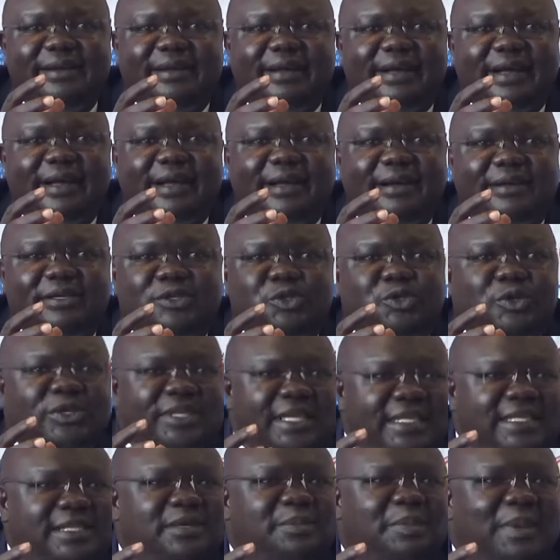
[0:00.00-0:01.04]
uh,
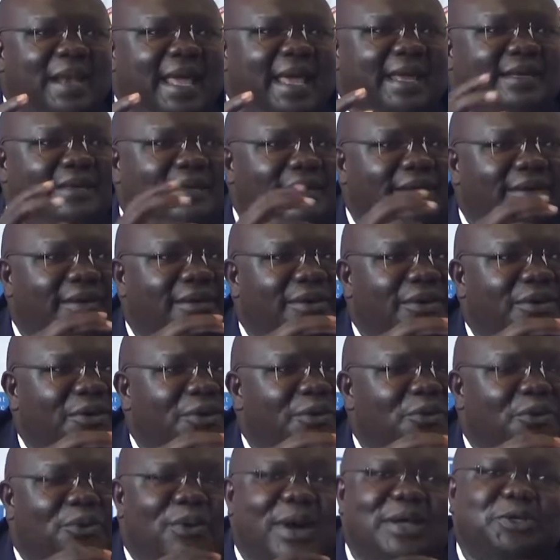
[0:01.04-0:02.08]
strategic plan,
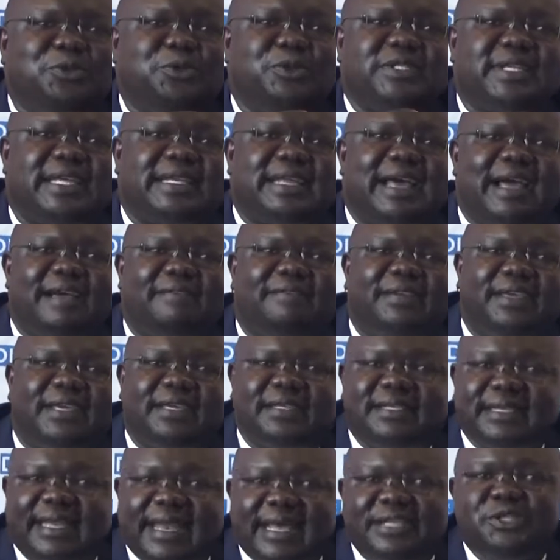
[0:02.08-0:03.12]
we want to start having
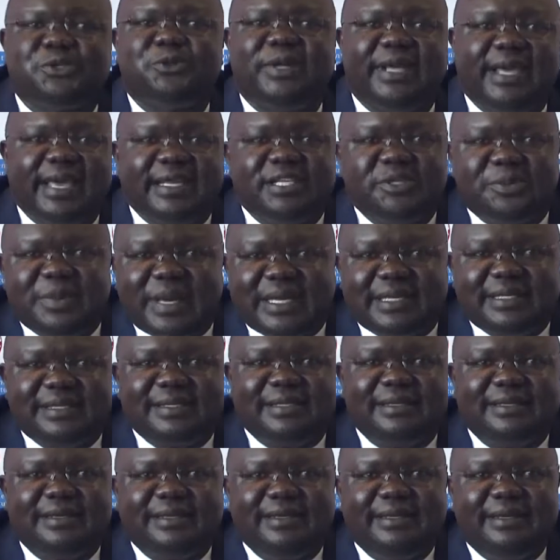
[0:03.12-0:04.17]
international engagements.
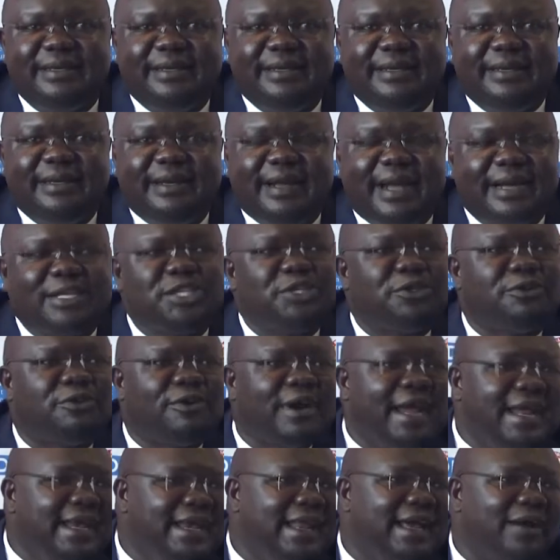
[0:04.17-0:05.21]
Actually,
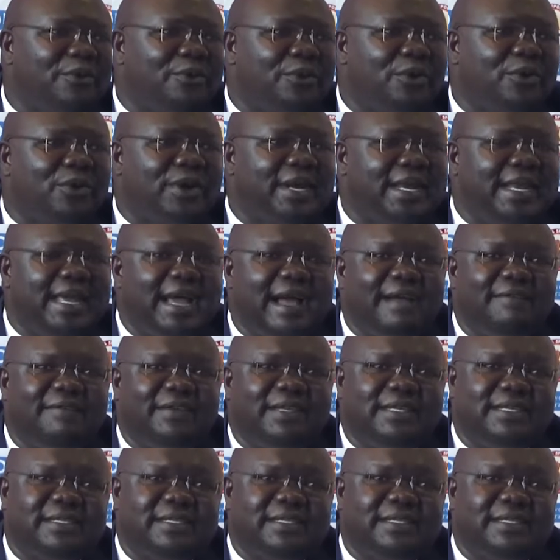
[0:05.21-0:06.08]
right now, we're already having